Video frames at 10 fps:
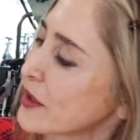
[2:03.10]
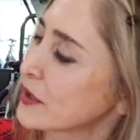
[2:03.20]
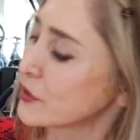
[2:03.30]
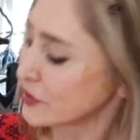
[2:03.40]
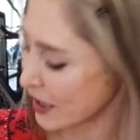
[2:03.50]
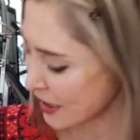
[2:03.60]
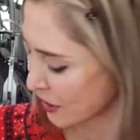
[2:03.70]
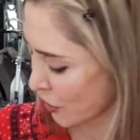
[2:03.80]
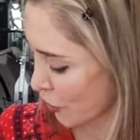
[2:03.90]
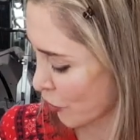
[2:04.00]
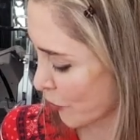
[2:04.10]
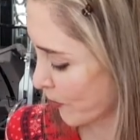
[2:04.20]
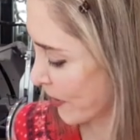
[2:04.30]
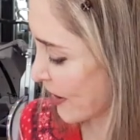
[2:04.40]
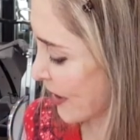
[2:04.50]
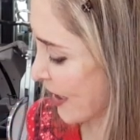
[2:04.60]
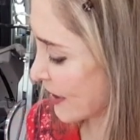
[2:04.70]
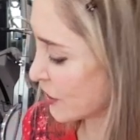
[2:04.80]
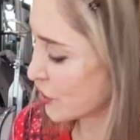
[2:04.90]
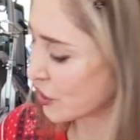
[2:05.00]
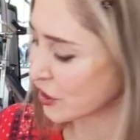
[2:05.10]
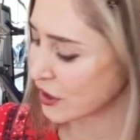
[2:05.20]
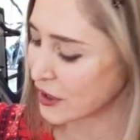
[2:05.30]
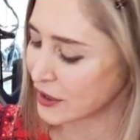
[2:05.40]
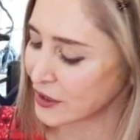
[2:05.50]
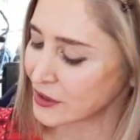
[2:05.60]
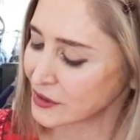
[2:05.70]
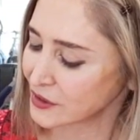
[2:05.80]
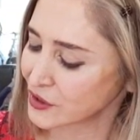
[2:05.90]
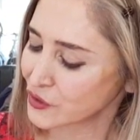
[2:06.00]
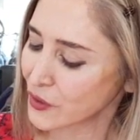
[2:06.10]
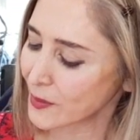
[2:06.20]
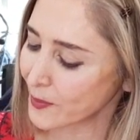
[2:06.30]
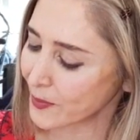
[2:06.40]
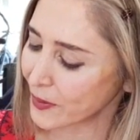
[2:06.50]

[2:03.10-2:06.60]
then you take your pH strip